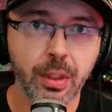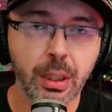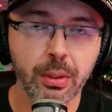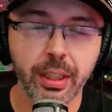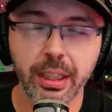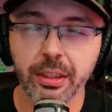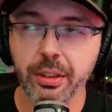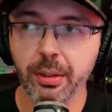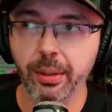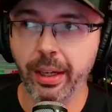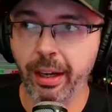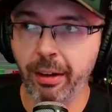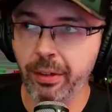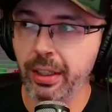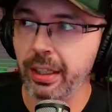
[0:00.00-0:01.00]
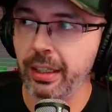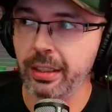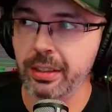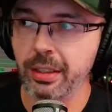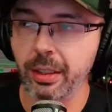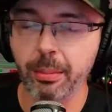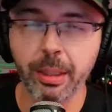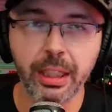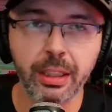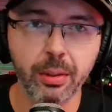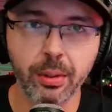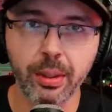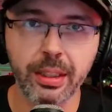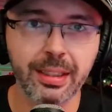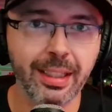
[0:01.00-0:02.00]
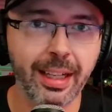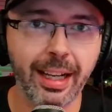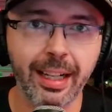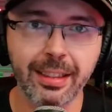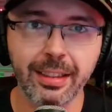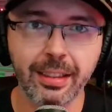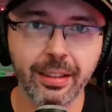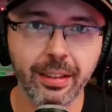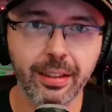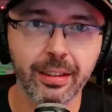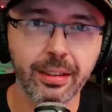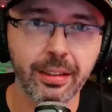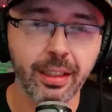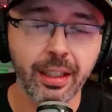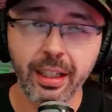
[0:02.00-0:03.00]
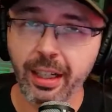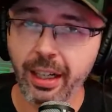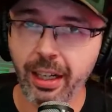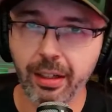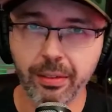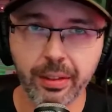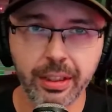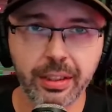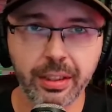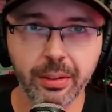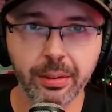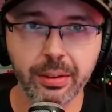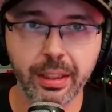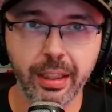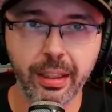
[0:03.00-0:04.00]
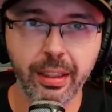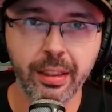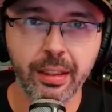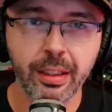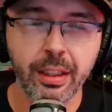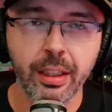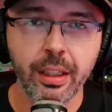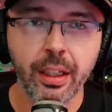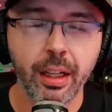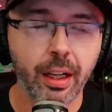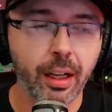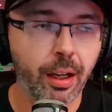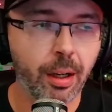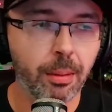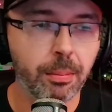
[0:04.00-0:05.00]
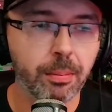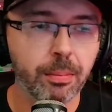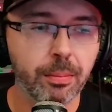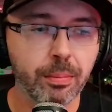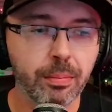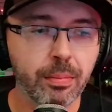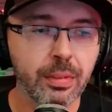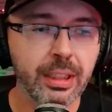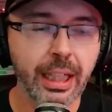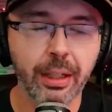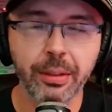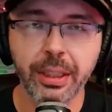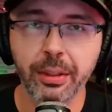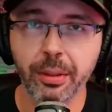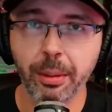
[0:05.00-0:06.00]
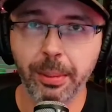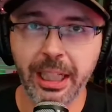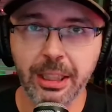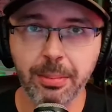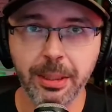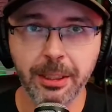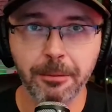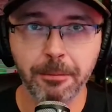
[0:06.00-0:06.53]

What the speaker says: Okay, so everything is going to make noise as it does every single day. Down here in the basement,